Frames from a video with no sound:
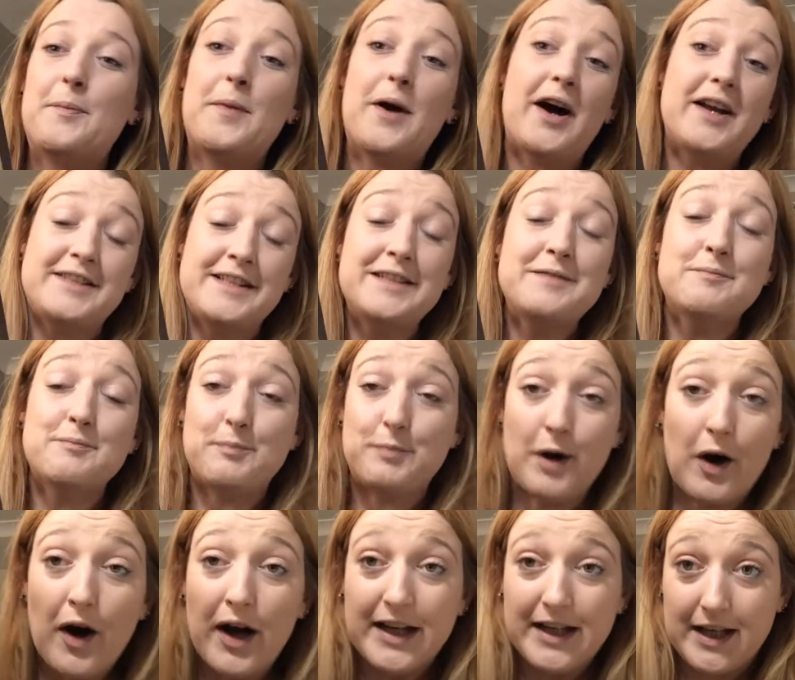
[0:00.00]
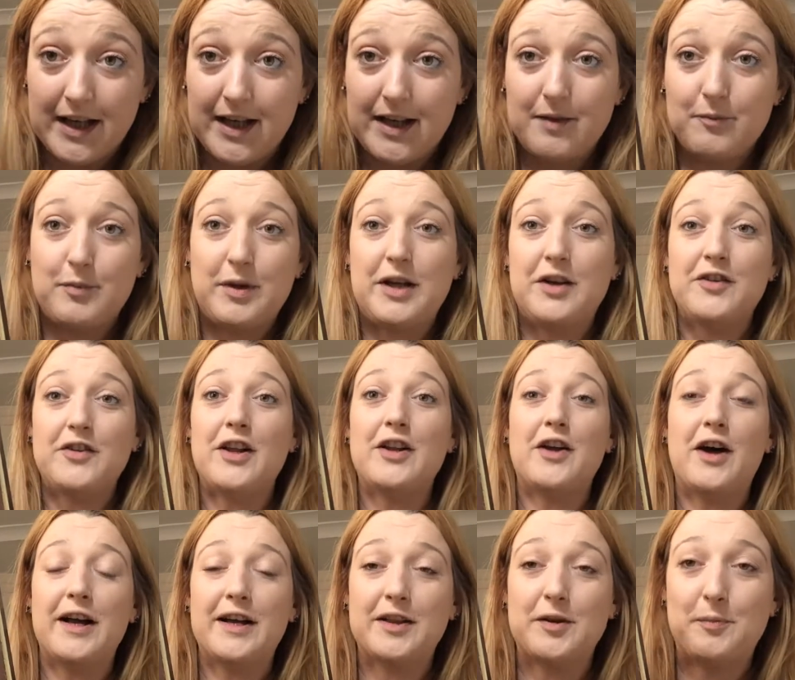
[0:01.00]
I didn't buy it because I
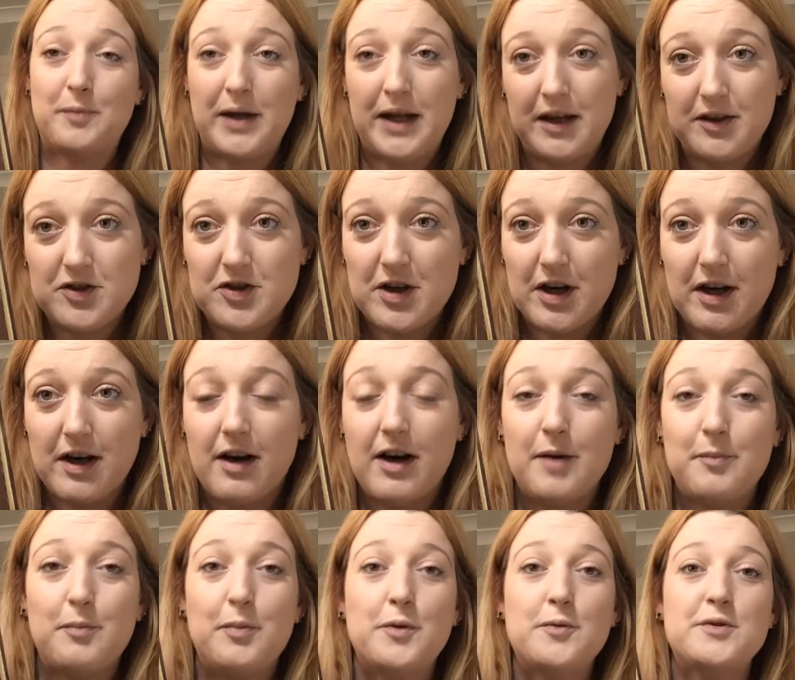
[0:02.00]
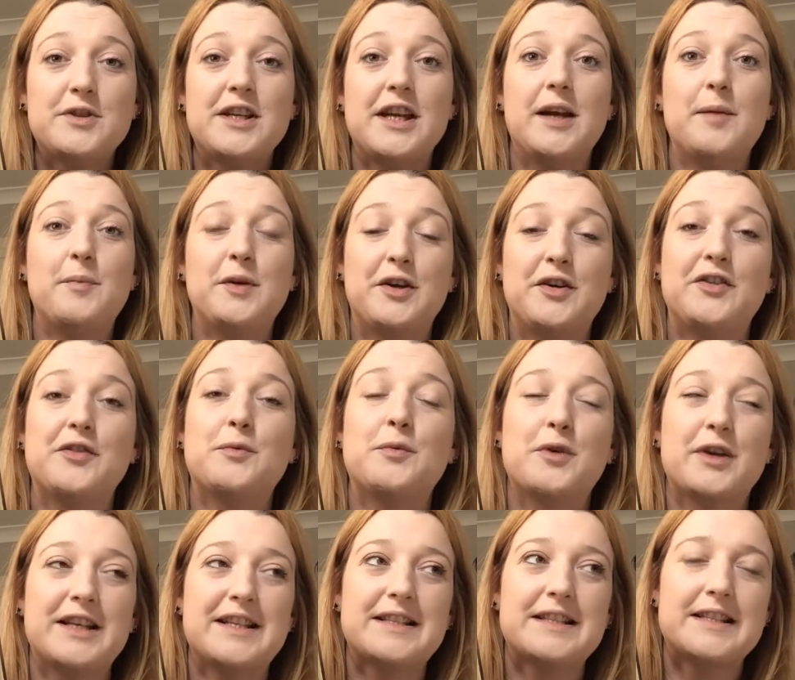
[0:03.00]
like the picture. I bought it because of
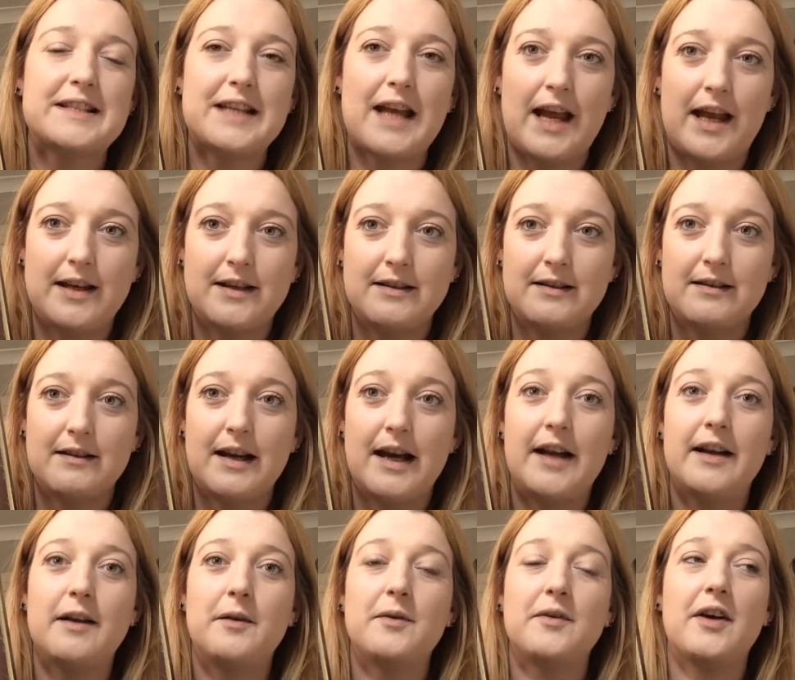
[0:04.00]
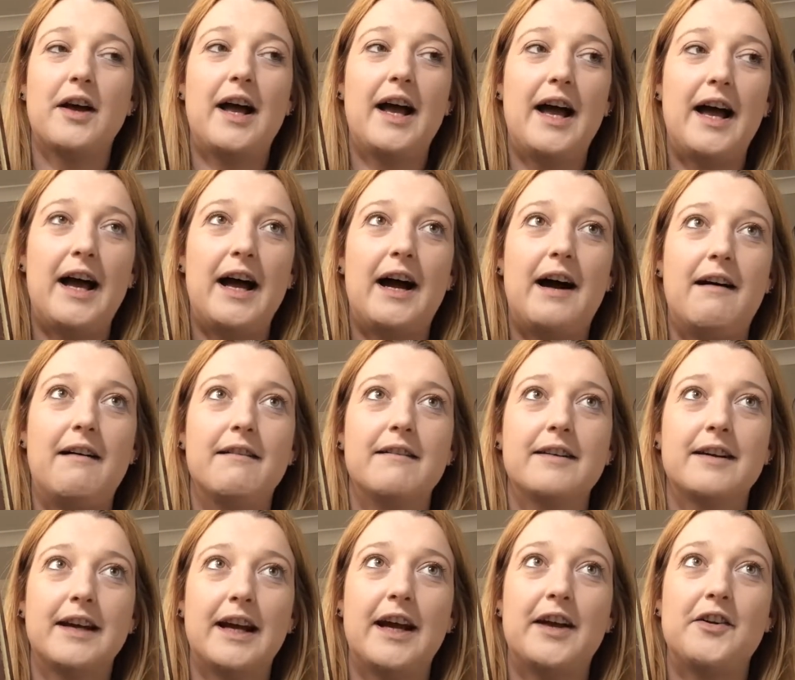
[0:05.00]
what it said. And I was like, how
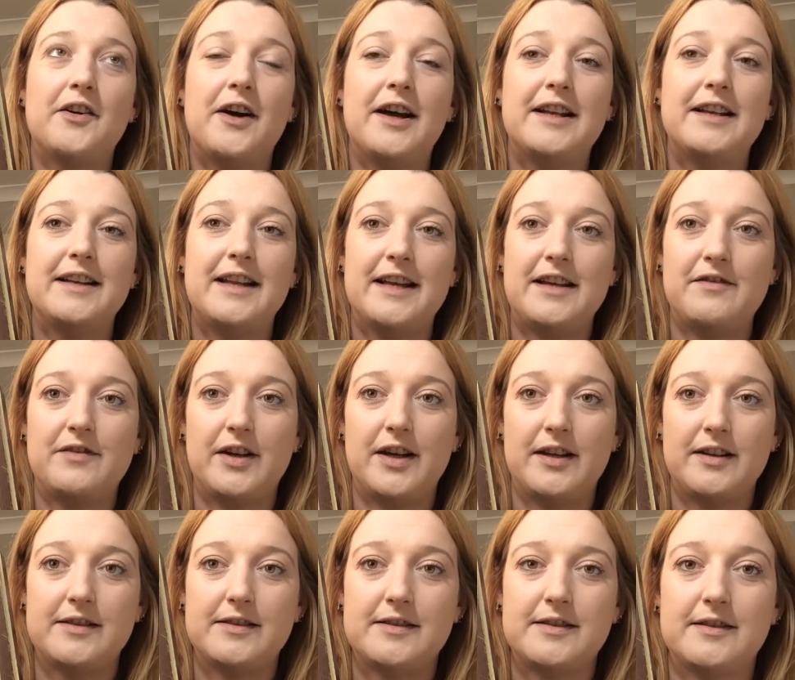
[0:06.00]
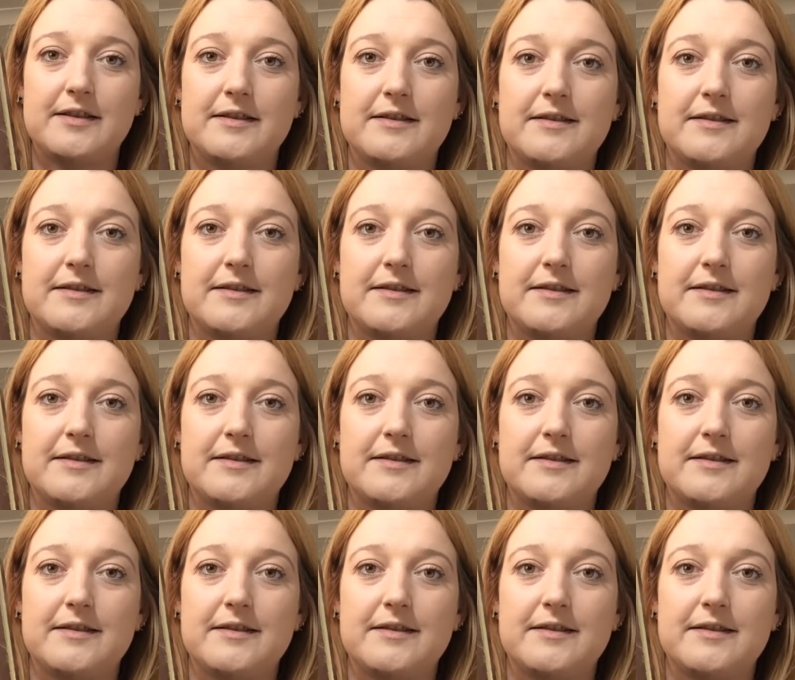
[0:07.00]
can I leave it?